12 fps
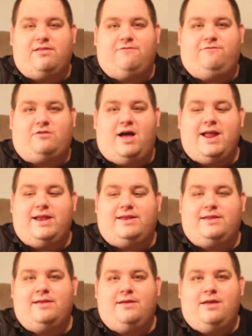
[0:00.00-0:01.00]
flight,
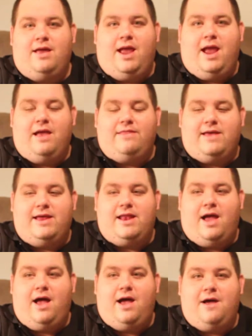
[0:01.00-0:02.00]
and then
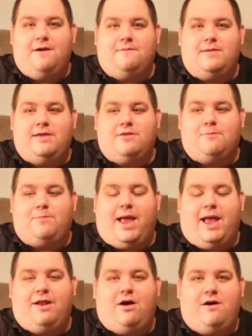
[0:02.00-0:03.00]
either
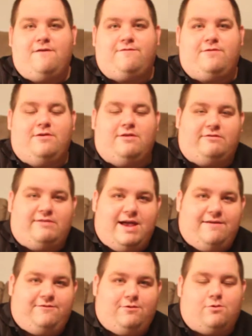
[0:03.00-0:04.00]
pan off to the
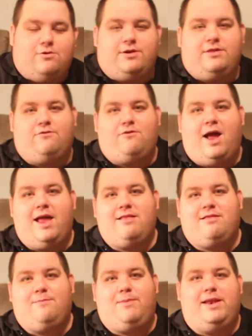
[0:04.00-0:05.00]
left or to the
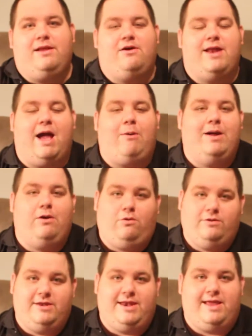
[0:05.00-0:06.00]
right, depending on how I
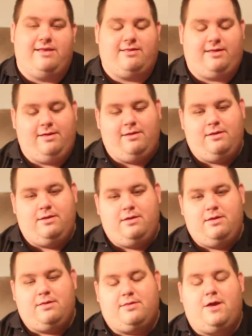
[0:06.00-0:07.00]
hold the disc.
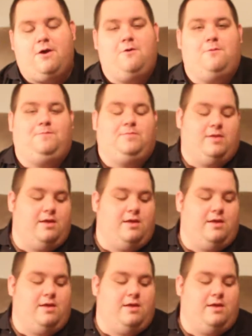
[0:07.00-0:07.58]
So